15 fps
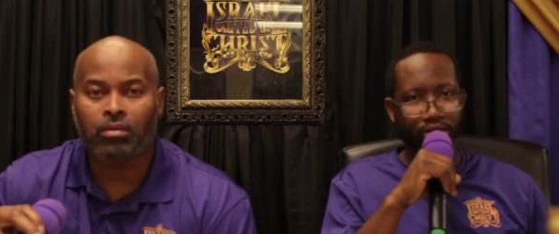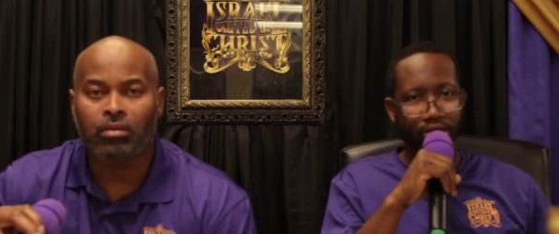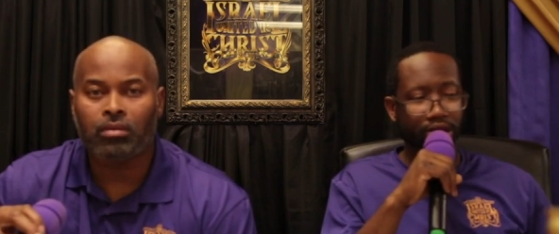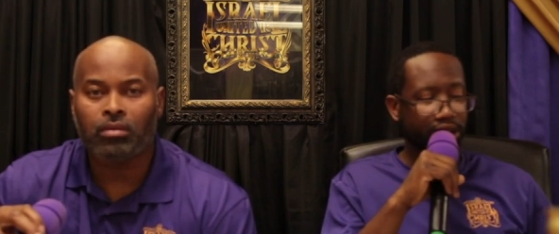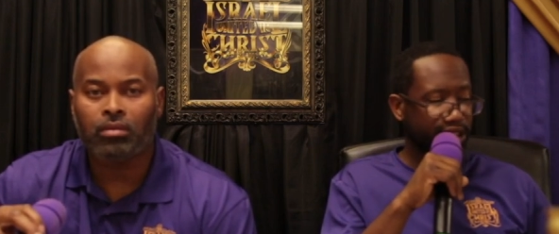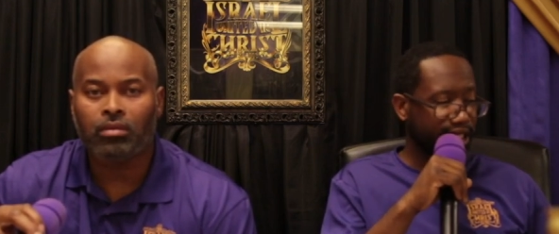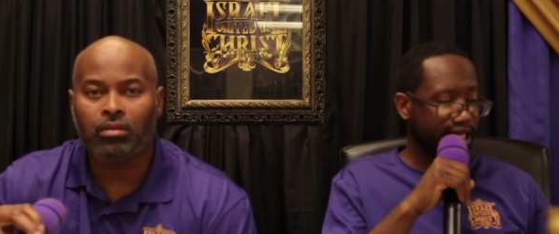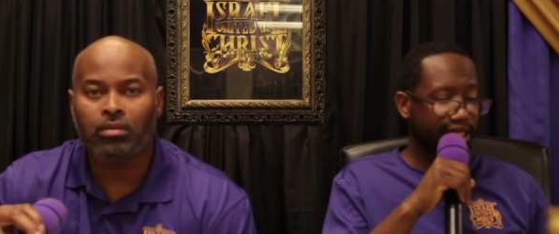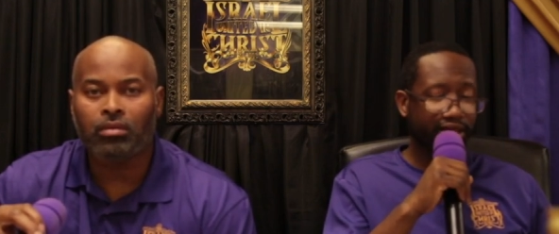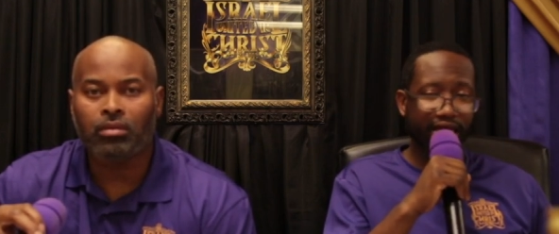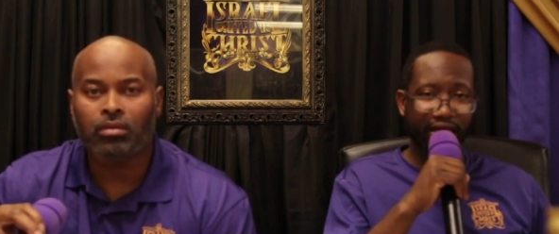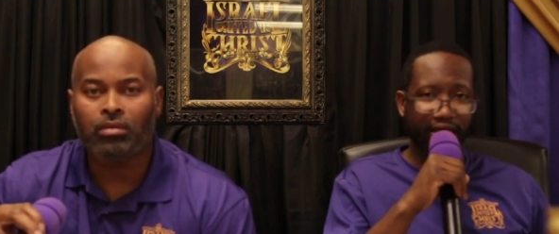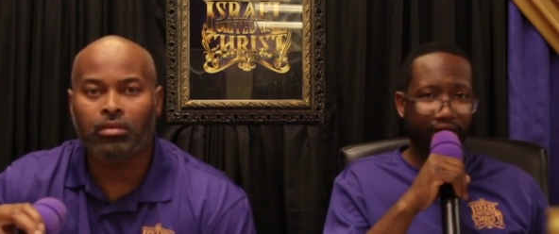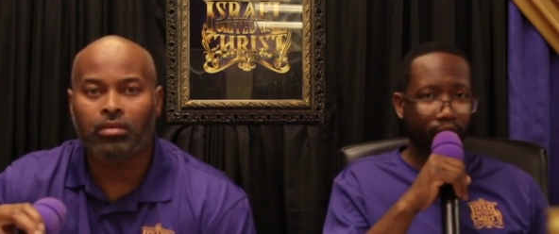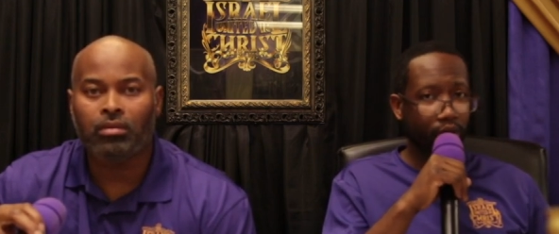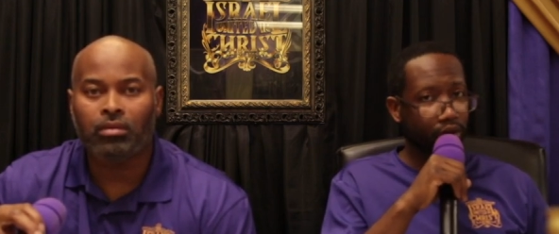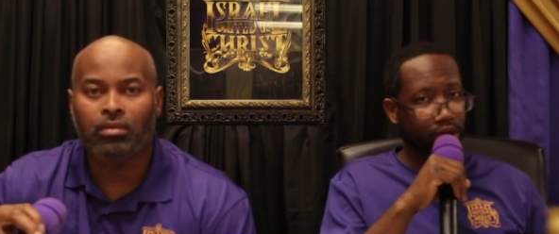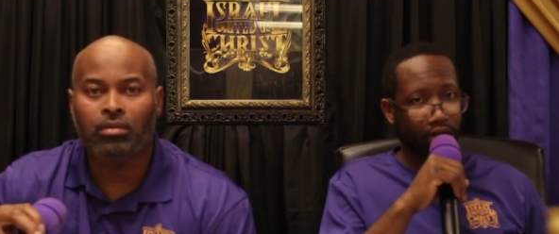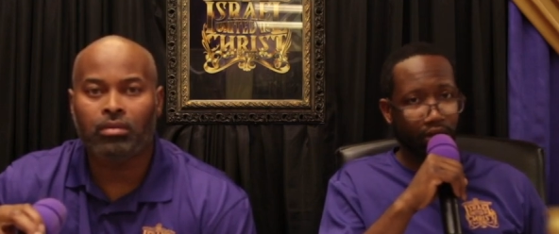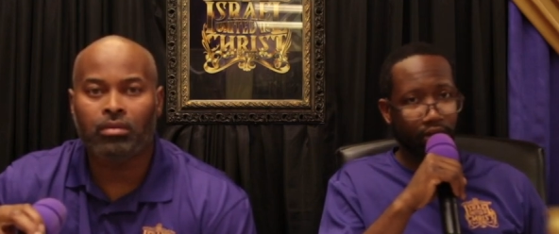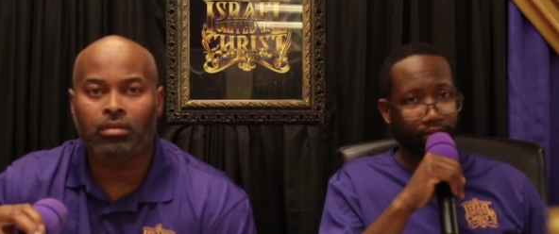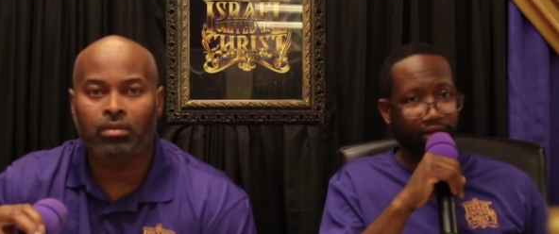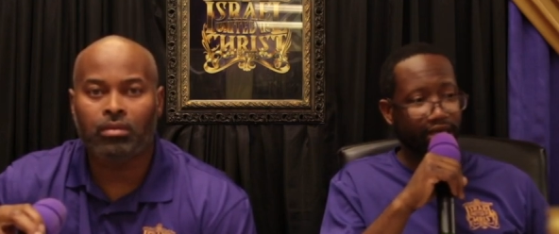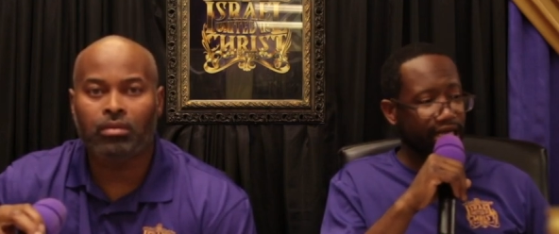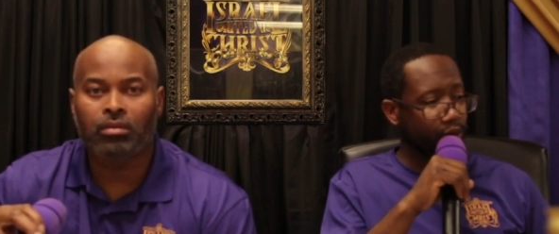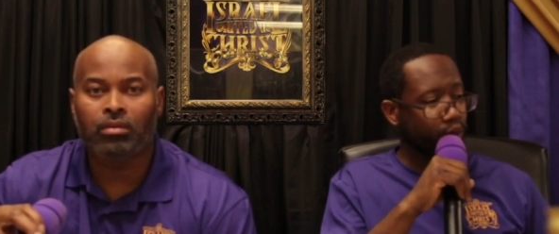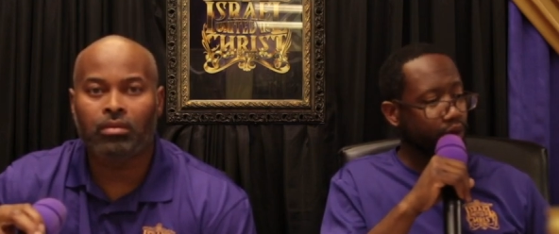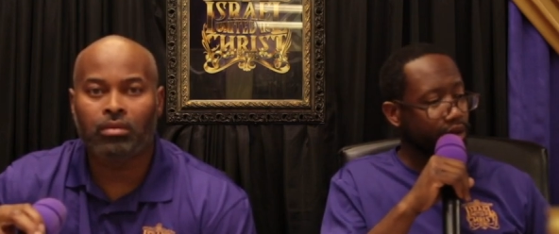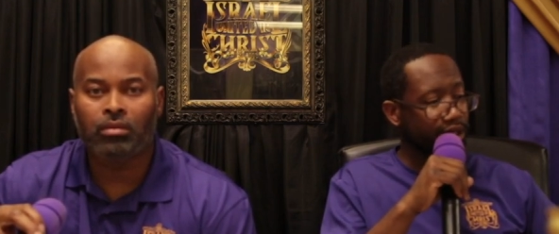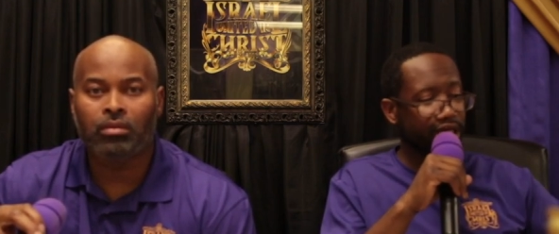Speaker 1: And then the end will come. Then
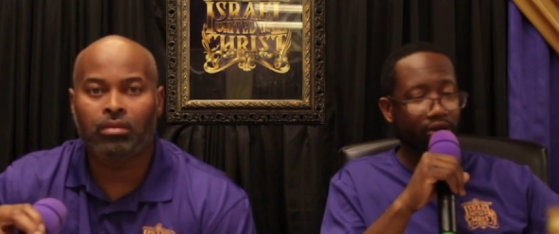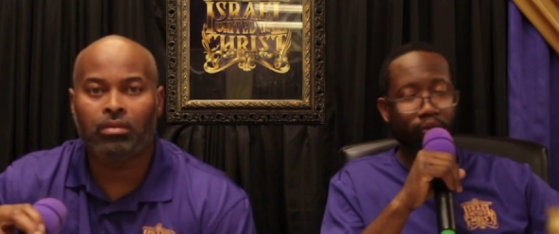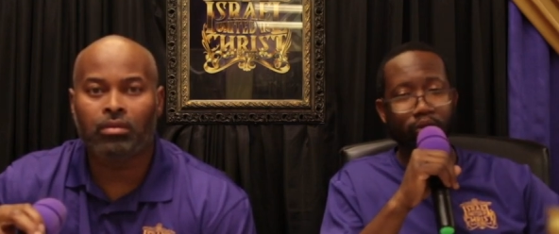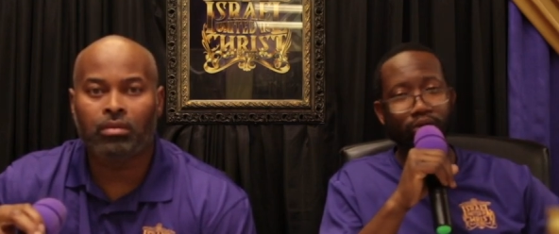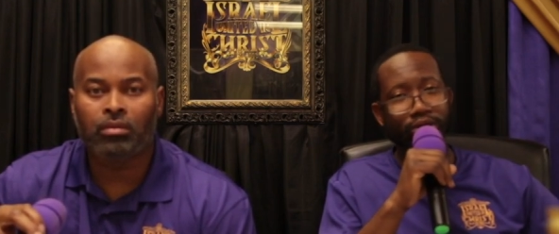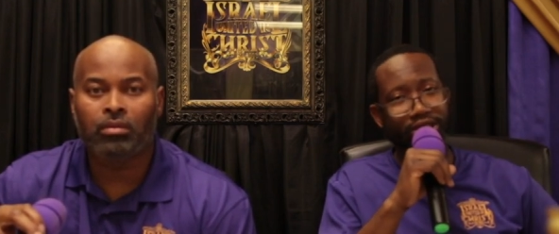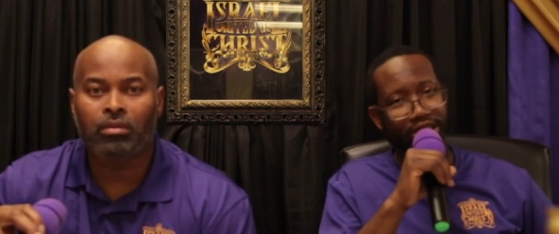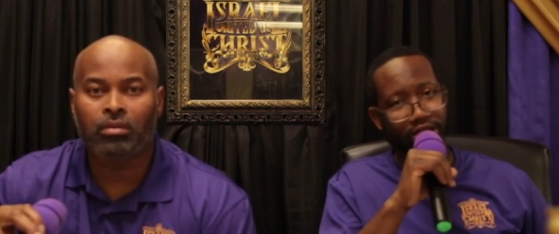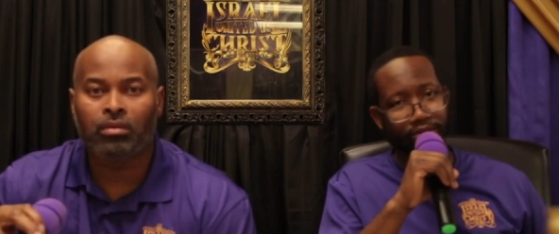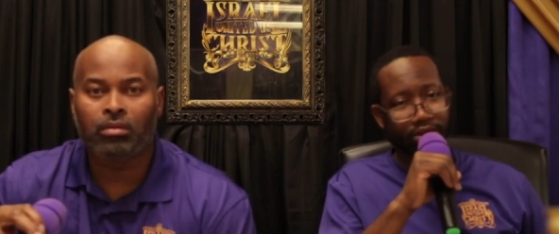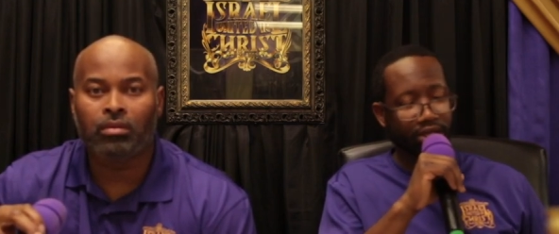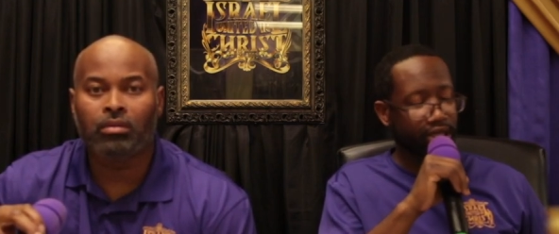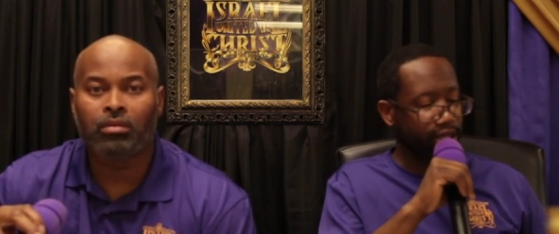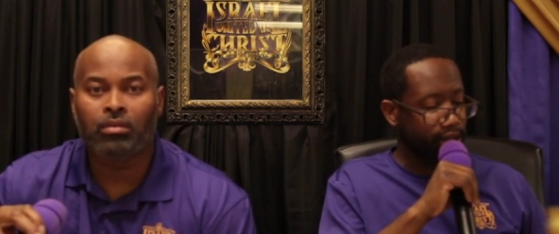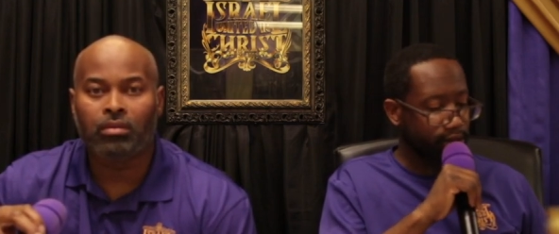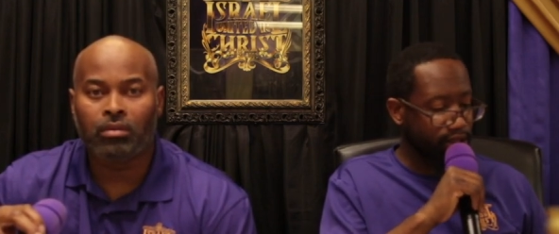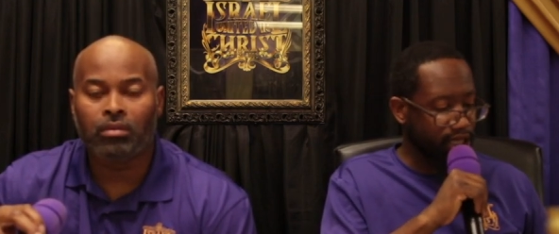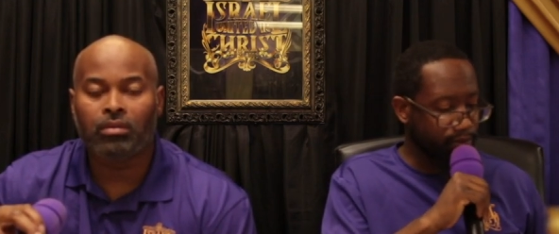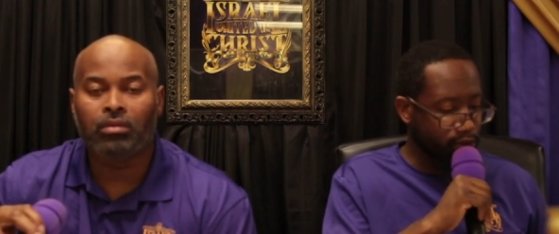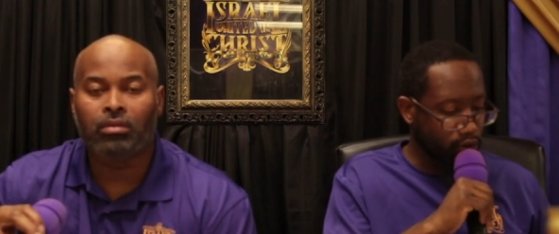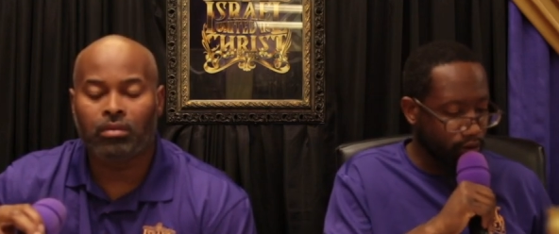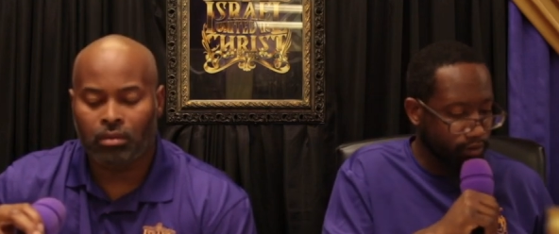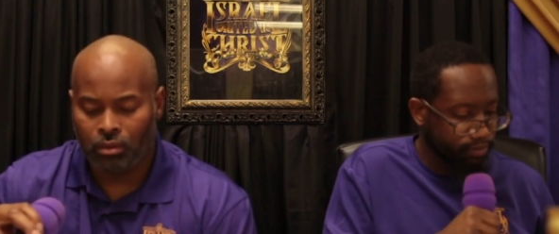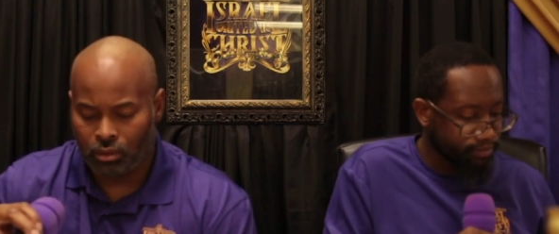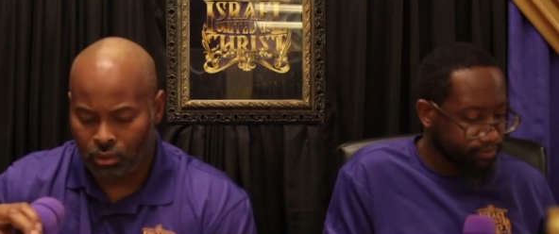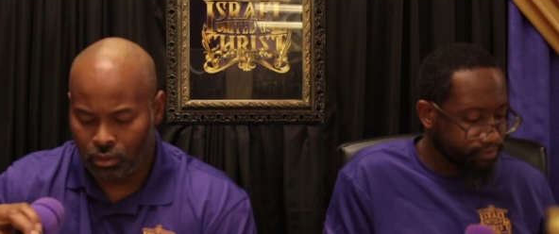we'll get rulership again. Keep going.